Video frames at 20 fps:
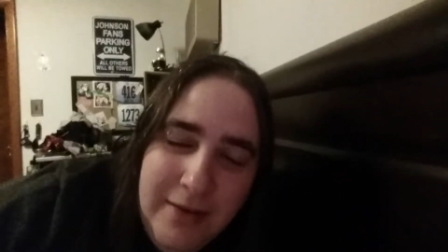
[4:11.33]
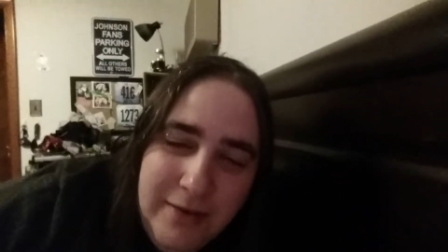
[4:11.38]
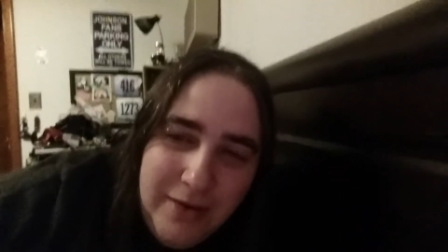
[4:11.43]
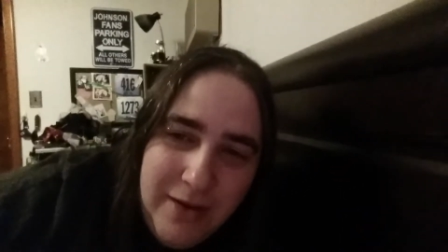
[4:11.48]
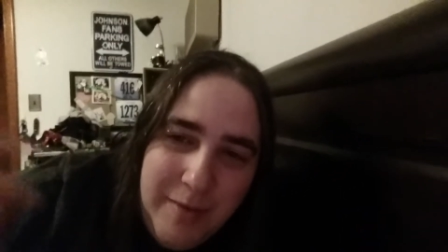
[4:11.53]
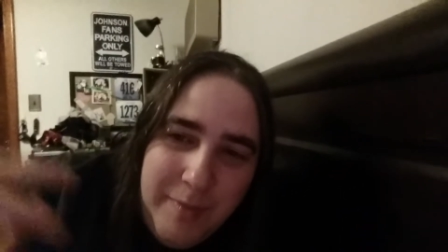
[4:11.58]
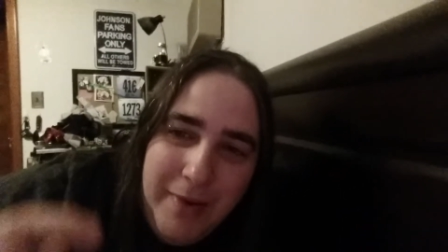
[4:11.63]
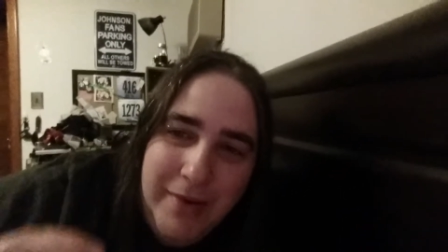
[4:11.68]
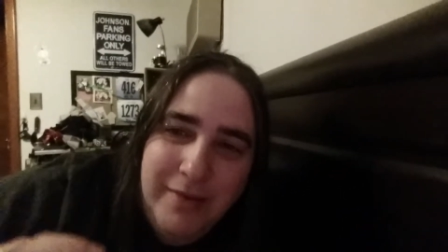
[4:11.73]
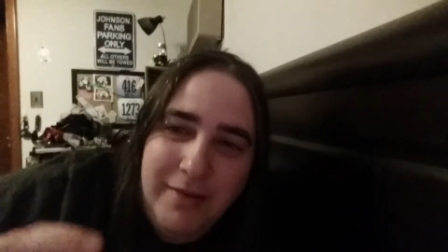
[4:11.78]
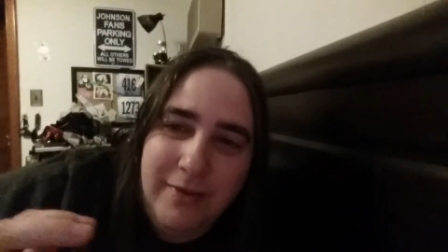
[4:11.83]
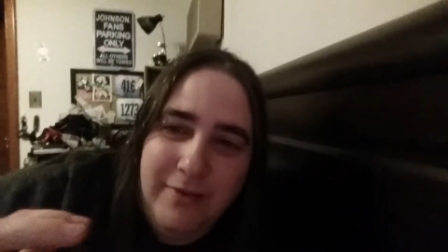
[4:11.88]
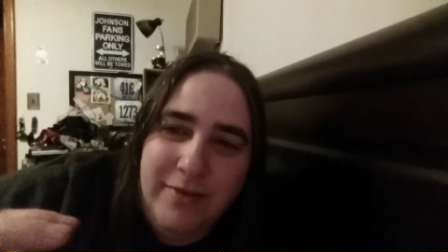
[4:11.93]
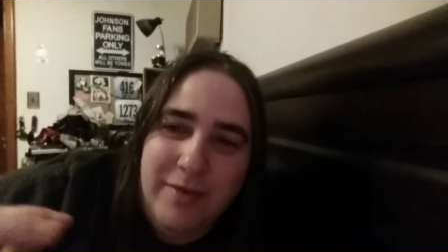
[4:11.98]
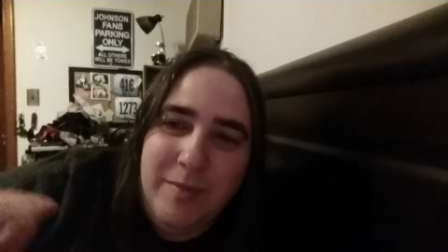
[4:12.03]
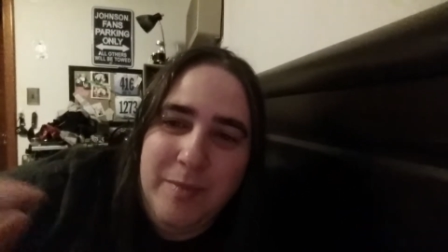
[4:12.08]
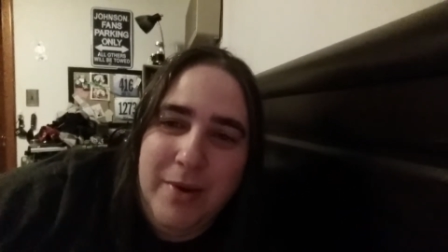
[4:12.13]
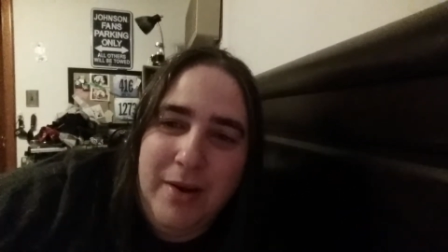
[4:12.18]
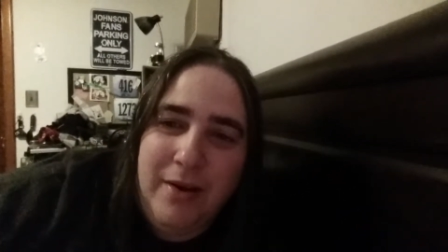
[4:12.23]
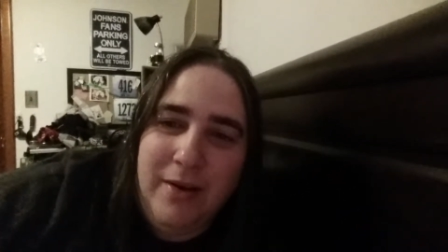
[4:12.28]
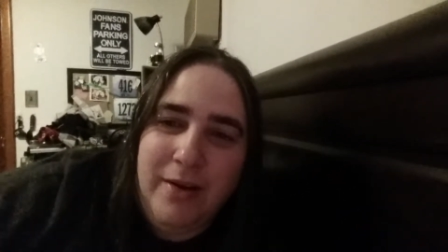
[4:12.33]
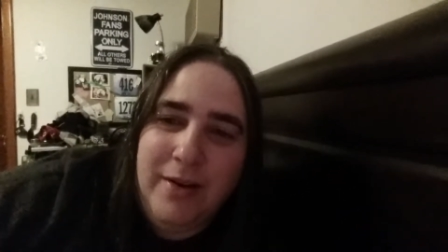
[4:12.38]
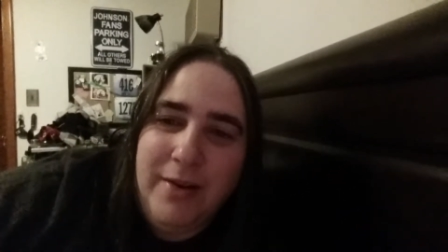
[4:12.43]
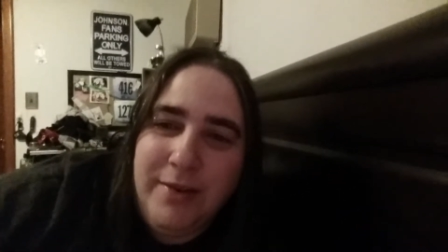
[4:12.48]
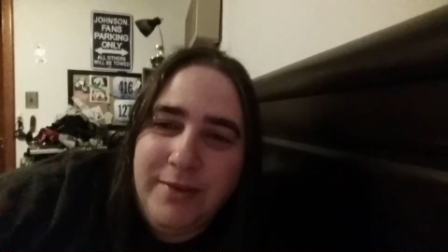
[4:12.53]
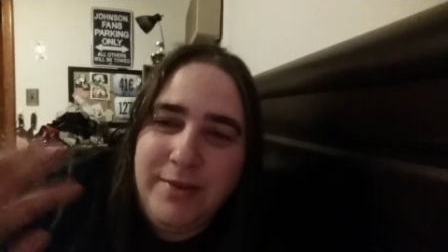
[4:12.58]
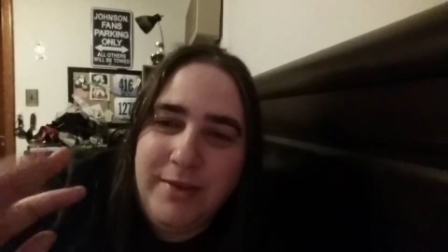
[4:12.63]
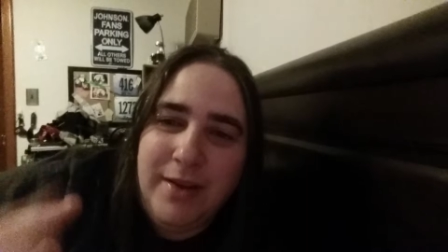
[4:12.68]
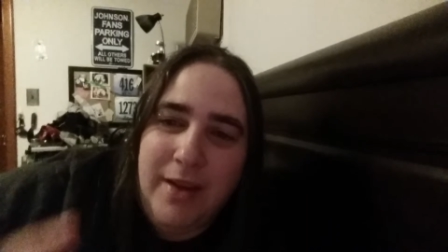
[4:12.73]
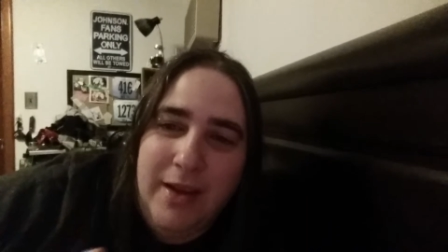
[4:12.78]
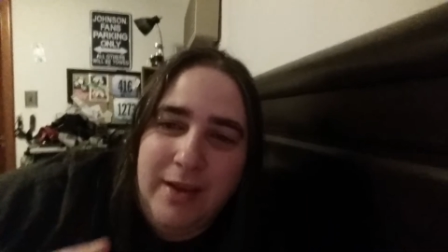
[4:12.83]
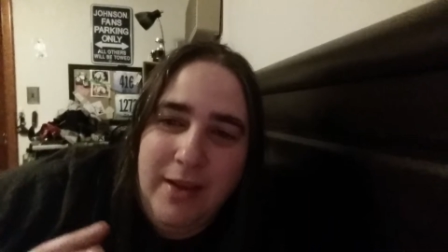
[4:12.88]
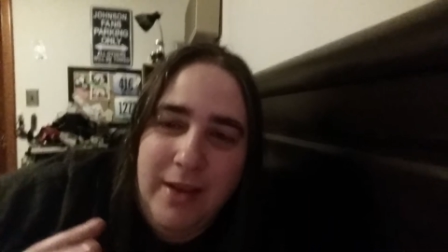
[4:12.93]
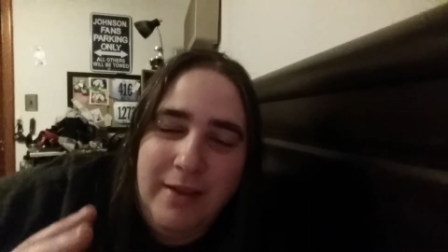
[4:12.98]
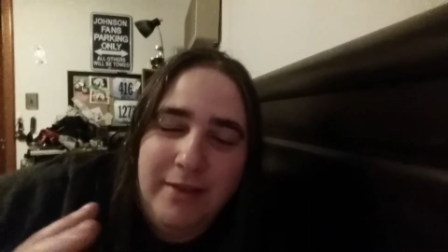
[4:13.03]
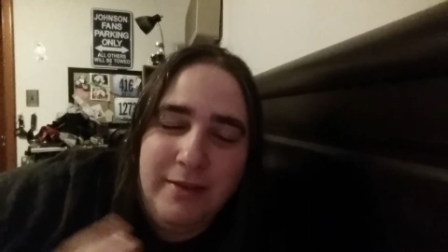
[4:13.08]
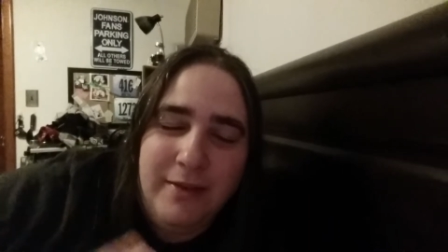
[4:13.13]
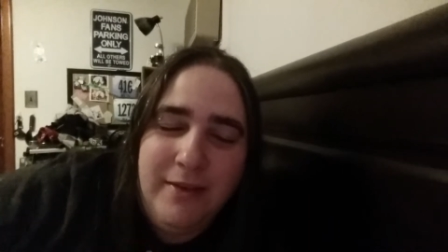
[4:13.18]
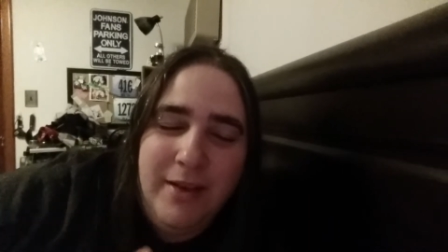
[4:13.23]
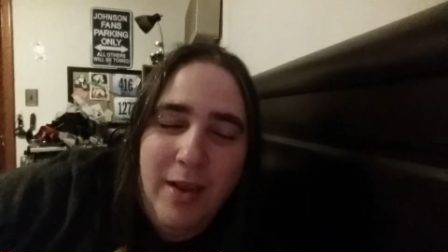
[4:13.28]
look at myself in the mirror and say
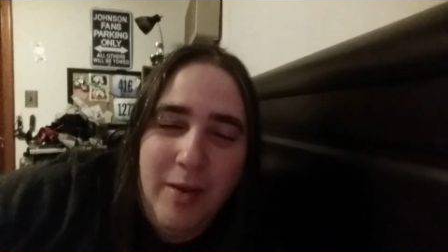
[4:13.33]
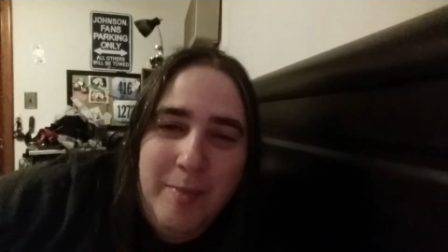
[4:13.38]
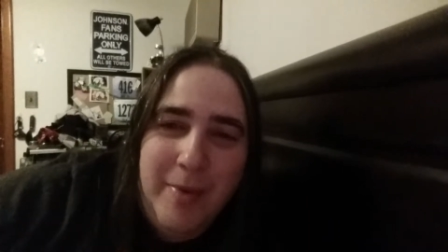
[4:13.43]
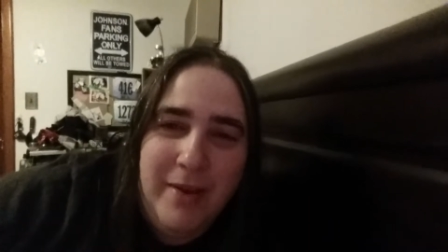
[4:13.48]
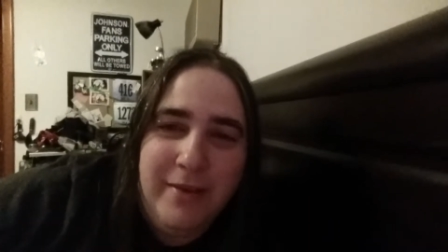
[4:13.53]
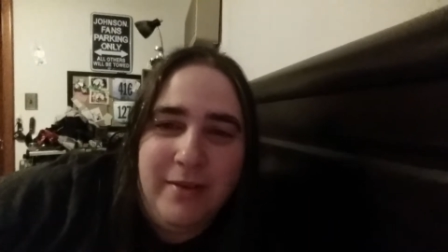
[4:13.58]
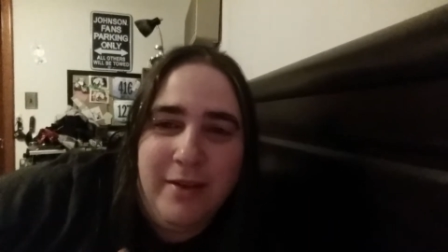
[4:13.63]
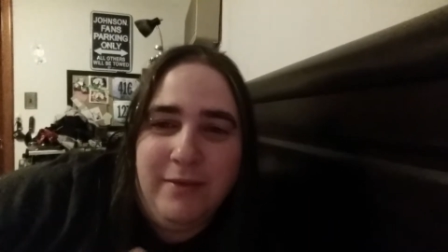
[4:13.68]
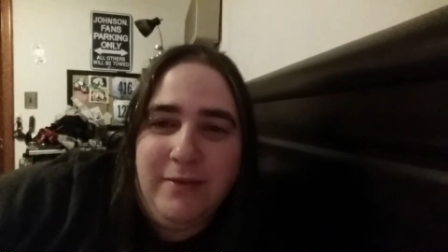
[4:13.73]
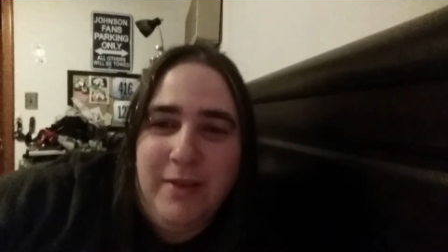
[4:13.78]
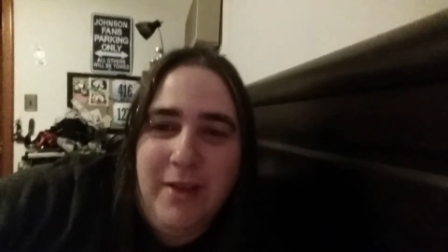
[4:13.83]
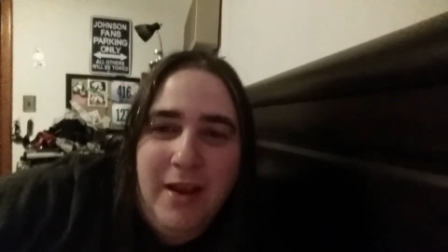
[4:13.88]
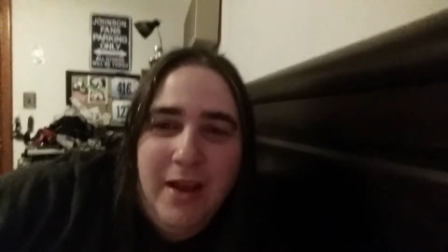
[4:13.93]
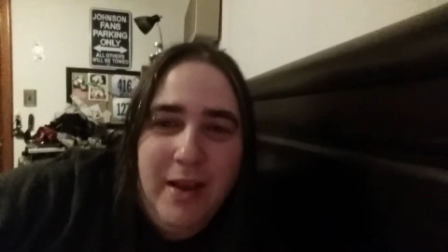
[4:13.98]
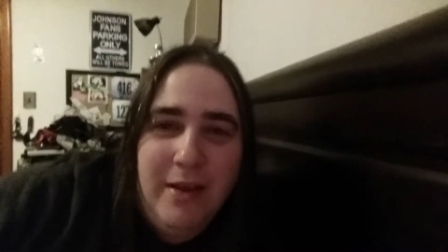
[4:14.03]
and tell myself that